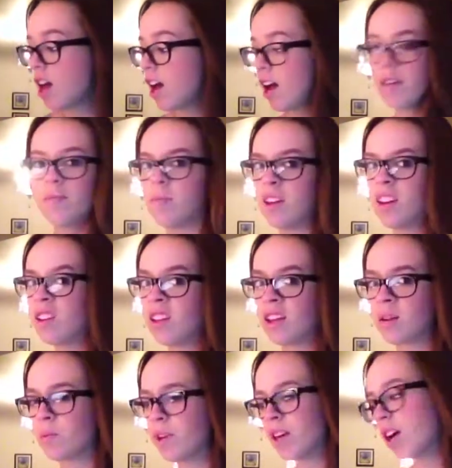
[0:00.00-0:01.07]
I haven't made it in like
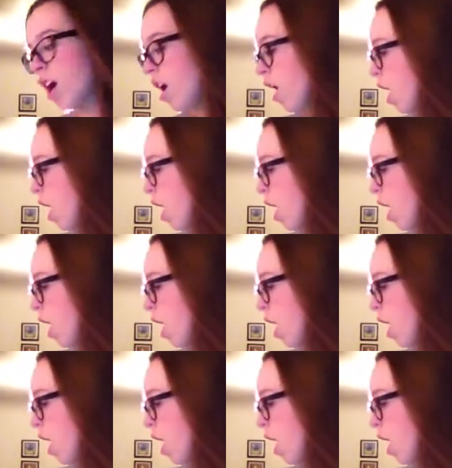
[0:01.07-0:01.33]
a week.